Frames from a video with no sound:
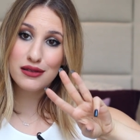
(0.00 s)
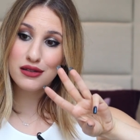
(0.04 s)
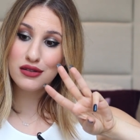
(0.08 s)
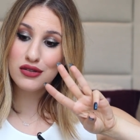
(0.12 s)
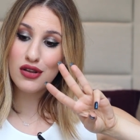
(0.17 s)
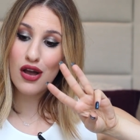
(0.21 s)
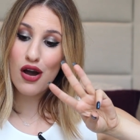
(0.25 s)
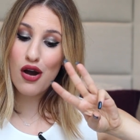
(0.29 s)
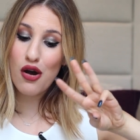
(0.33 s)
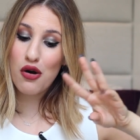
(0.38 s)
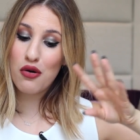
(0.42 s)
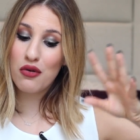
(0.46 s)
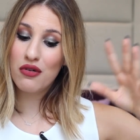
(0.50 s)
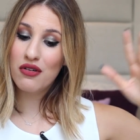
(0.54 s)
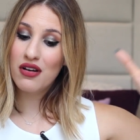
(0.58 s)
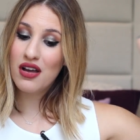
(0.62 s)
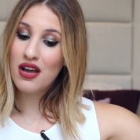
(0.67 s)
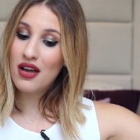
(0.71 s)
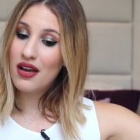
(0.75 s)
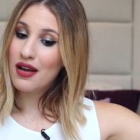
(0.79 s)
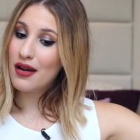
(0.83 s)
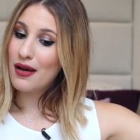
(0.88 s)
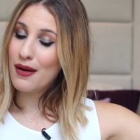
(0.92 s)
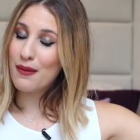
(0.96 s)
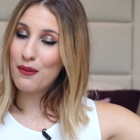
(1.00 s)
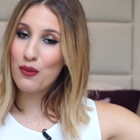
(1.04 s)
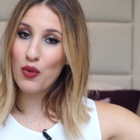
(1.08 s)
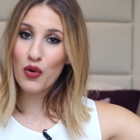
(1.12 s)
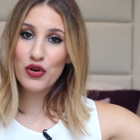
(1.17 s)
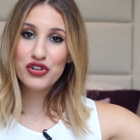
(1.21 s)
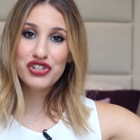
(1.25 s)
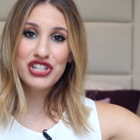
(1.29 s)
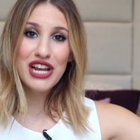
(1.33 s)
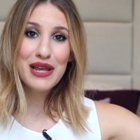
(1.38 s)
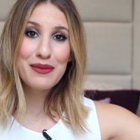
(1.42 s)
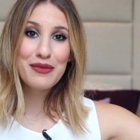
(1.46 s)
So
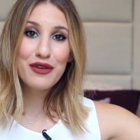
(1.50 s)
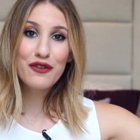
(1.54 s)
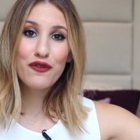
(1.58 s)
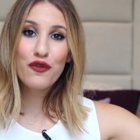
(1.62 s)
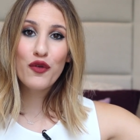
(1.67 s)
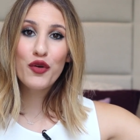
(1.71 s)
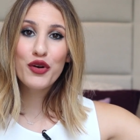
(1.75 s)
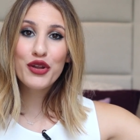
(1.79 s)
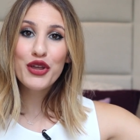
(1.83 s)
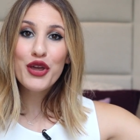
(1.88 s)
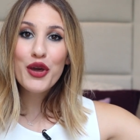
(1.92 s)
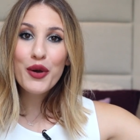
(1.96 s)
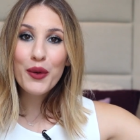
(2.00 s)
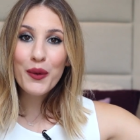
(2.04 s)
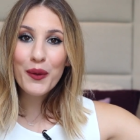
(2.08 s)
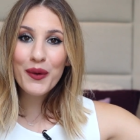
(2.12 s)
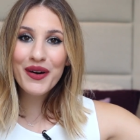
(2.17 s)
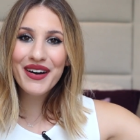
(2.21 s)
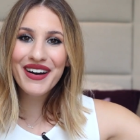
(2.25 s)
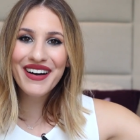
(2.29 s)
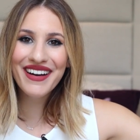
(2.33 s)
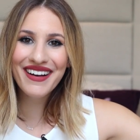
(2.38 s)
more Jamie for you.